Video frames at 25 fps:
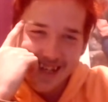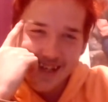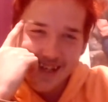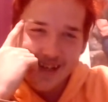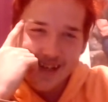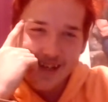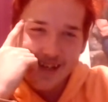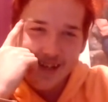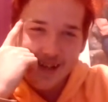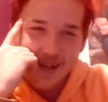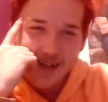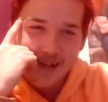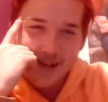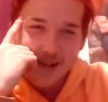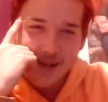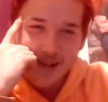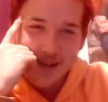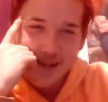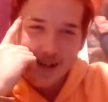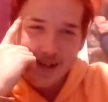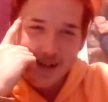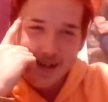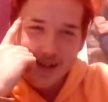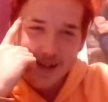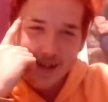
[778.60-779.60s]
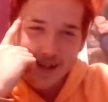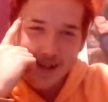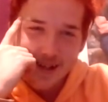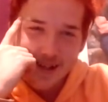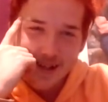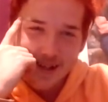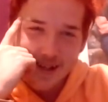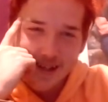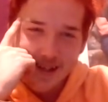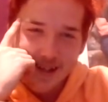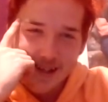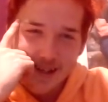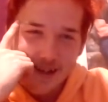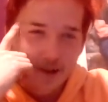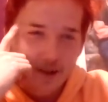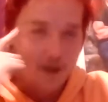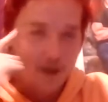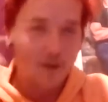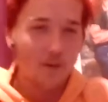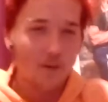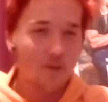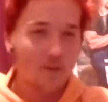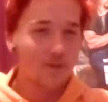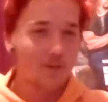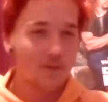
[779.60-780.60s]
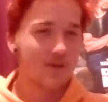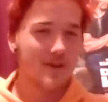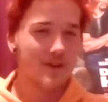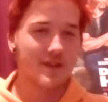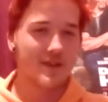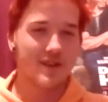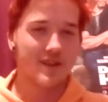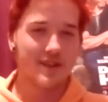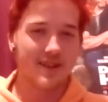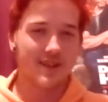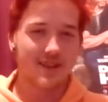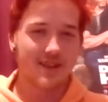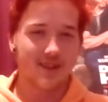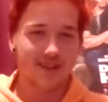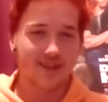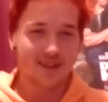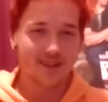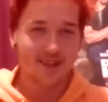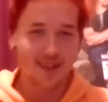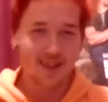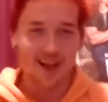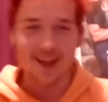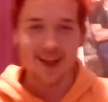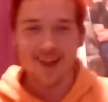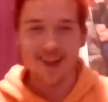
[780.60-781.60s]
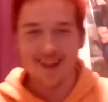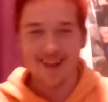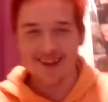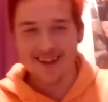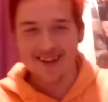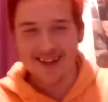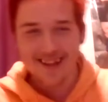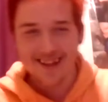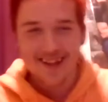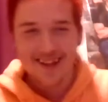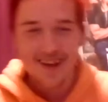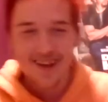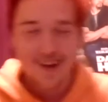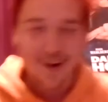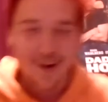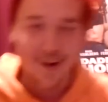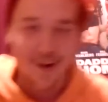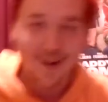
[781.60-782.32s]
No words are spoken by the person on screen.